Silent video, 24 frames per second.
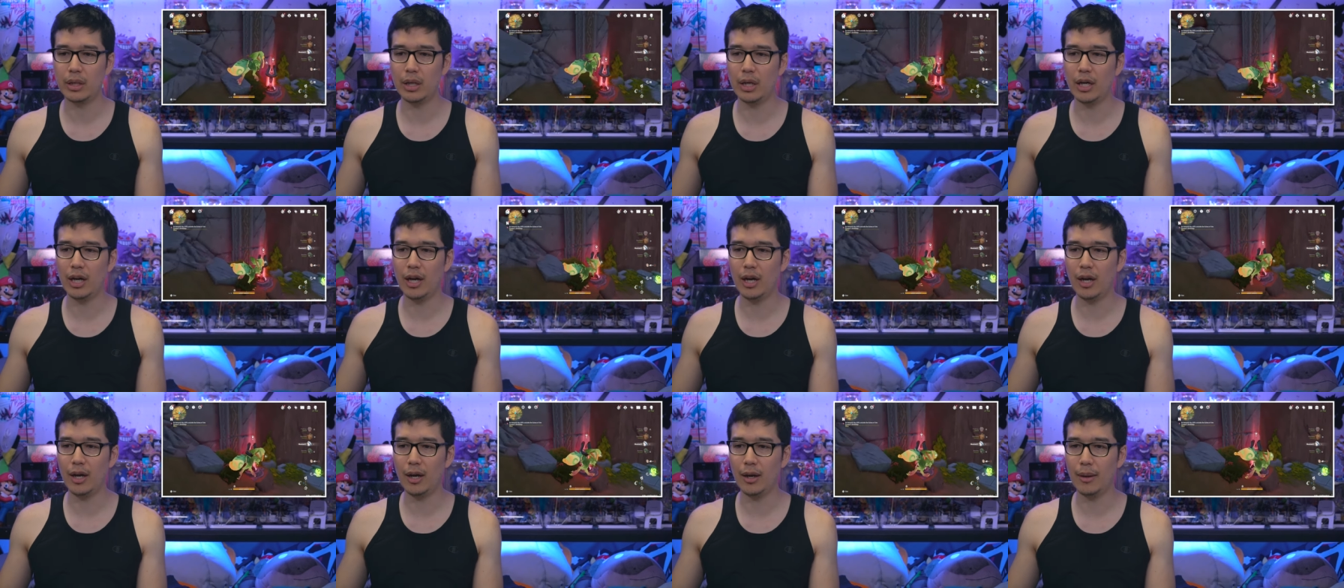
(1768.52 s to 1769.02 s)

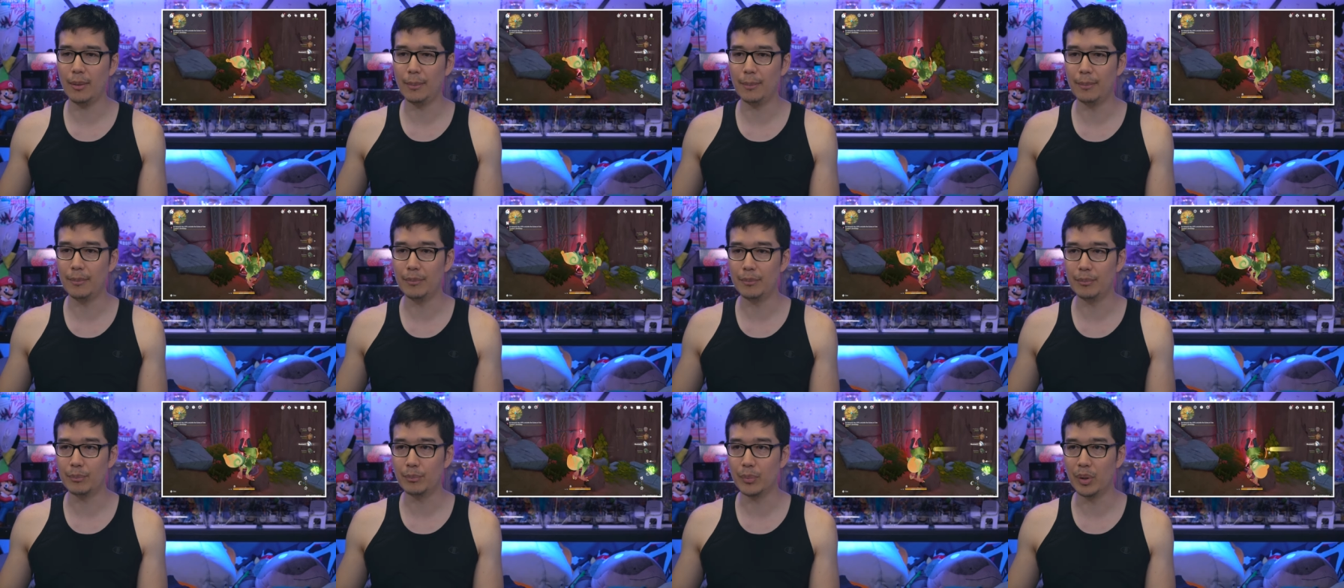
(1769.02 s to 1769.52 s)

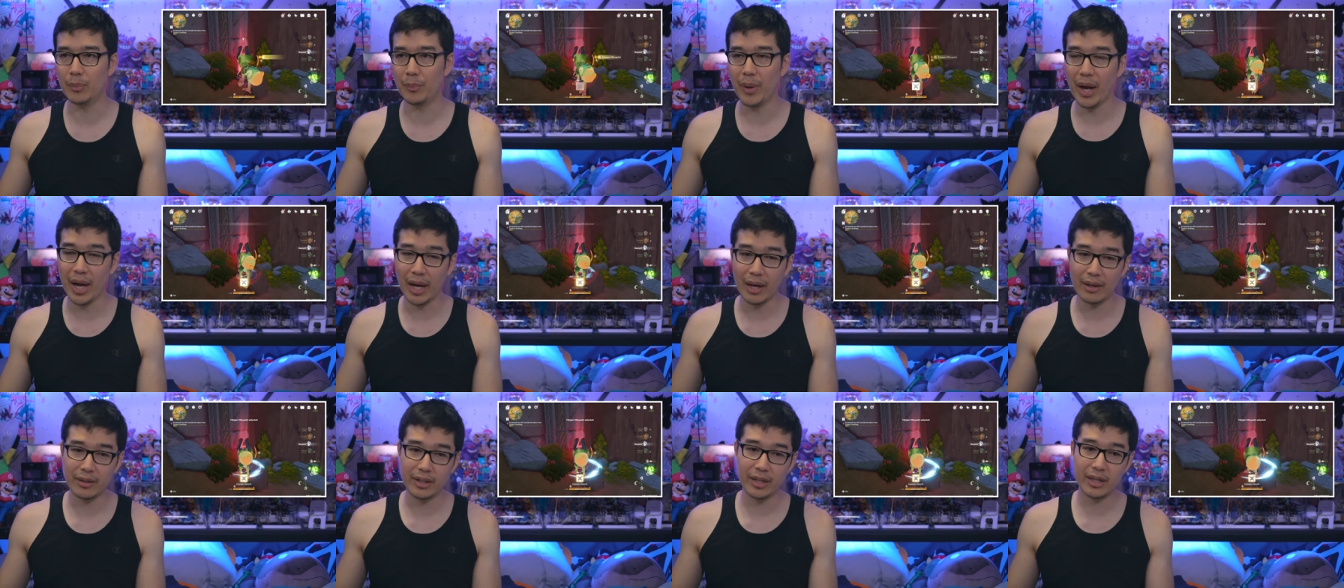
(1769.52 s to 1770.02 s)
Um, but
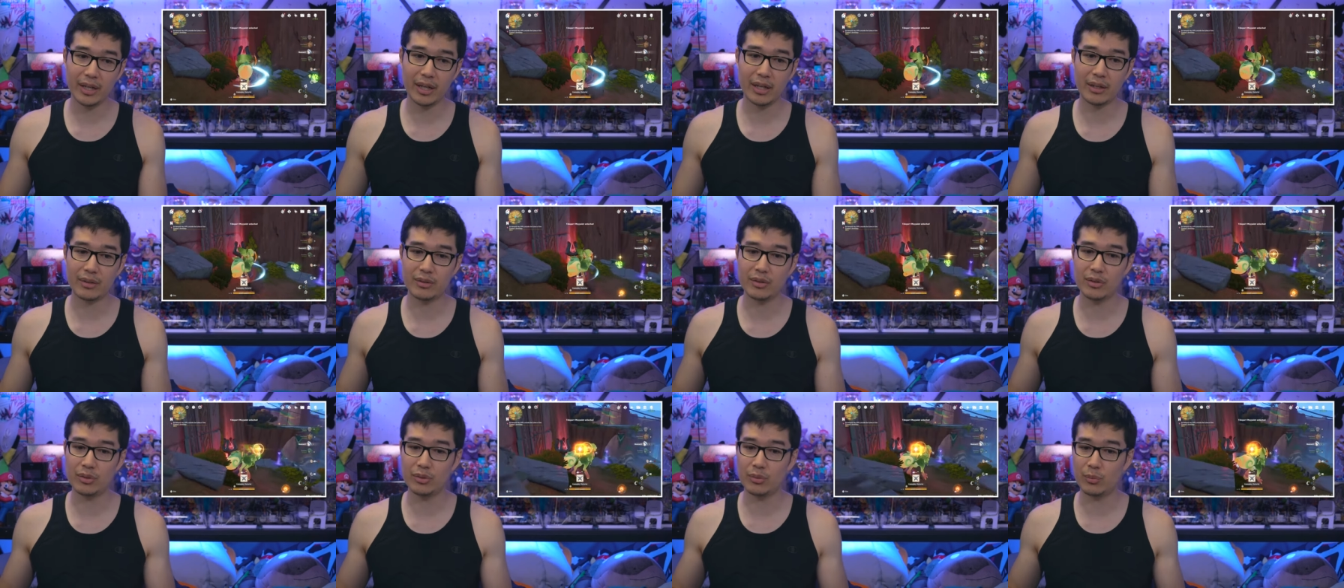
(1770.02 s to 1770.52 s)
man, they gotta
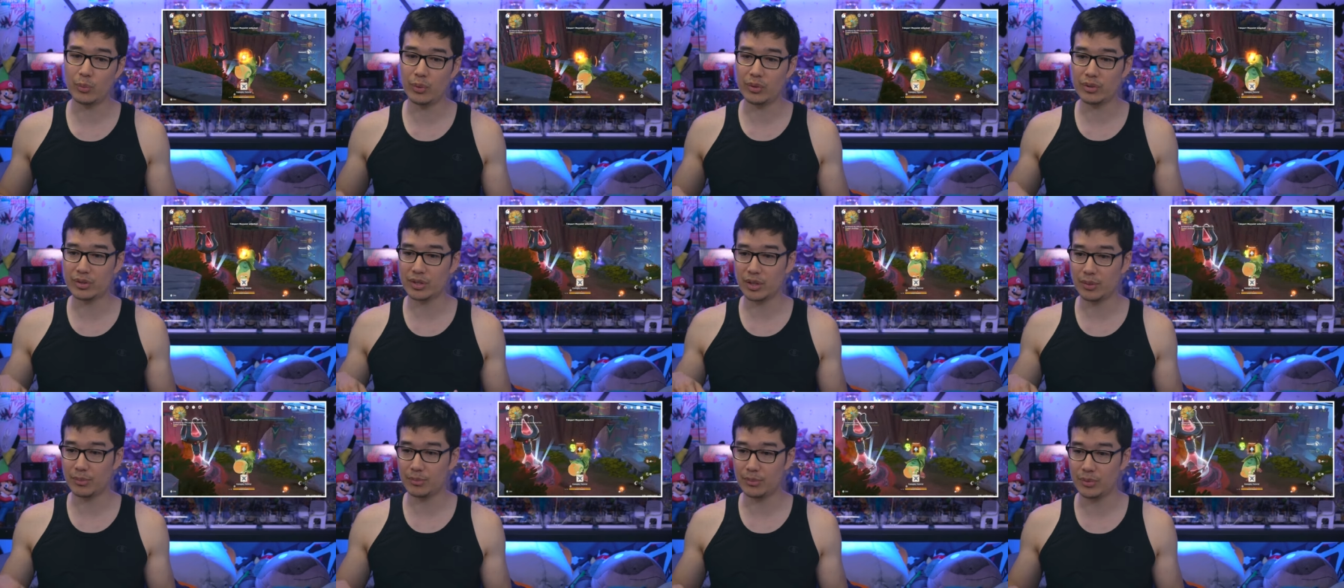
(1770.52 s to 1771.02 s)
do what
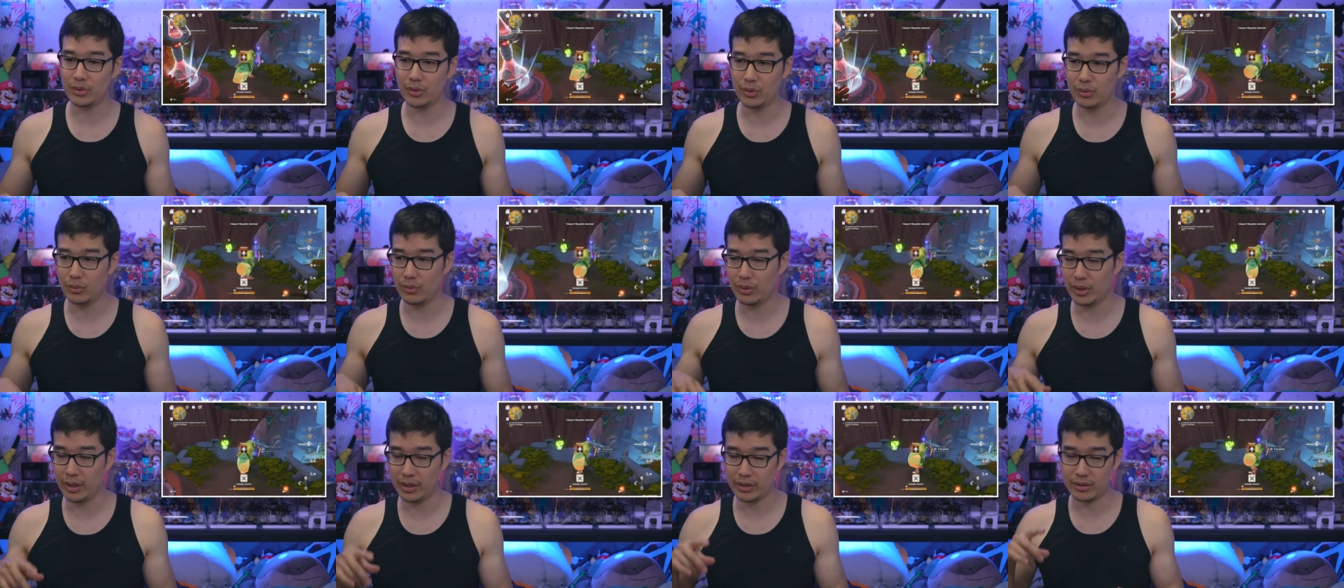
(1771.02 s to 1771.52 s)
some
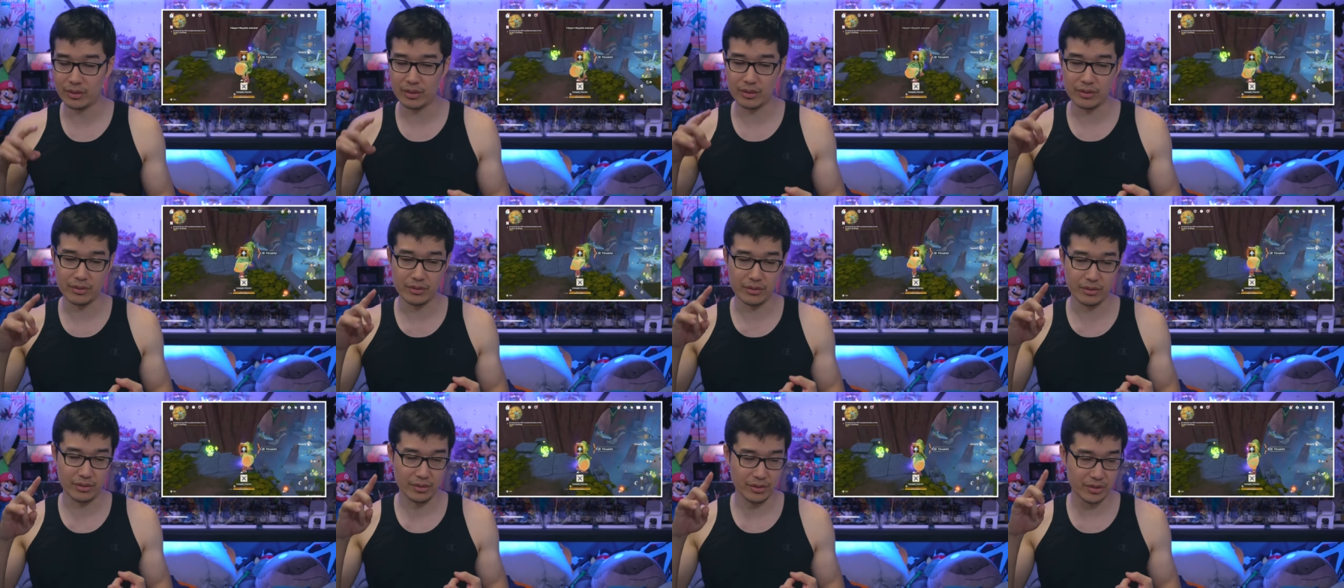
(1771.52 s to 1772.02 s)
do, like
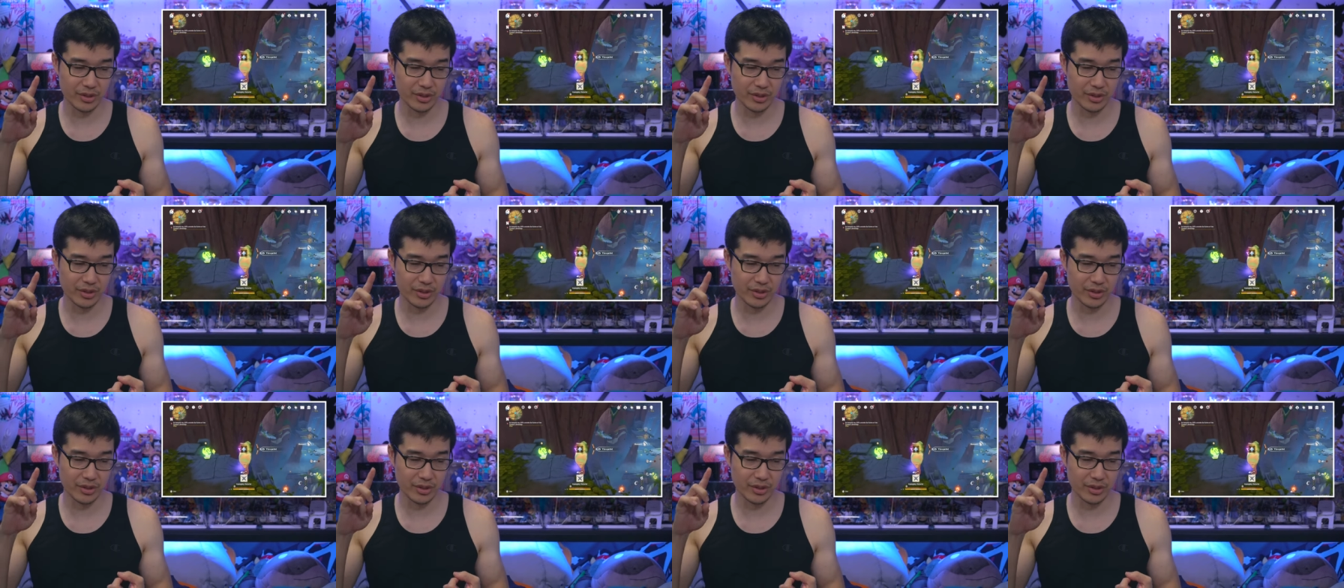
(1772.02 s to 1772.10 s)
the the